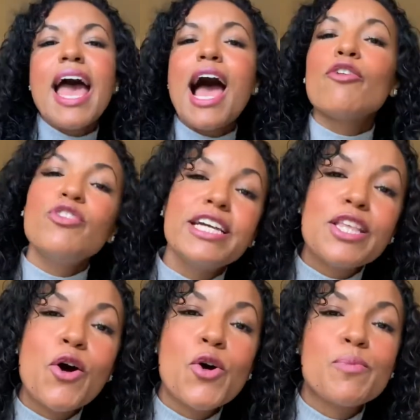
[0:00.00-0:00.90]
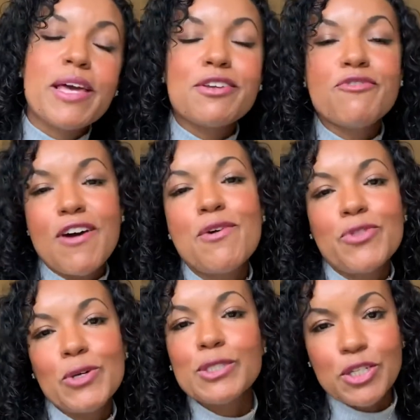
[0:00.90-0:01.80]
I really hope that you found
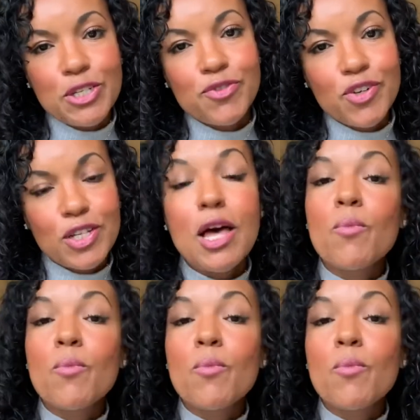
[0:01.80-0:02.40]
those useful.